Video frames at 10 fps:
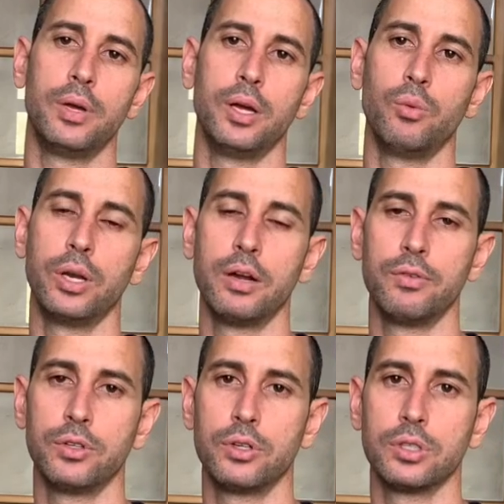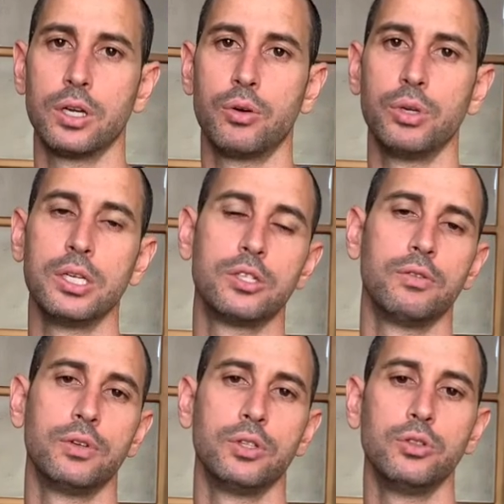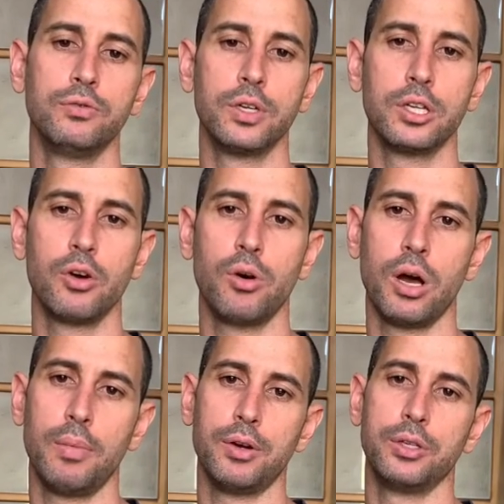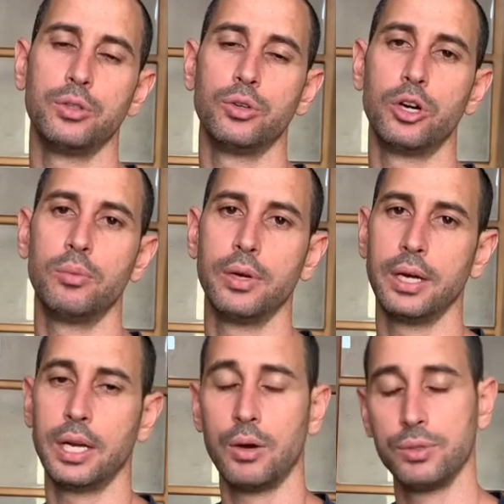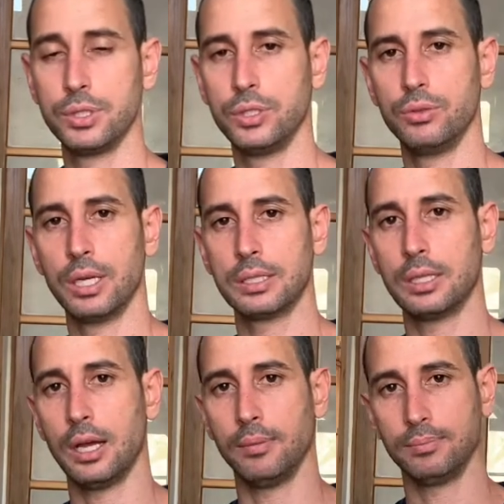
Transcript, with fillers: uh, whenever there's a release of a new video about a new herb and I will see you next time.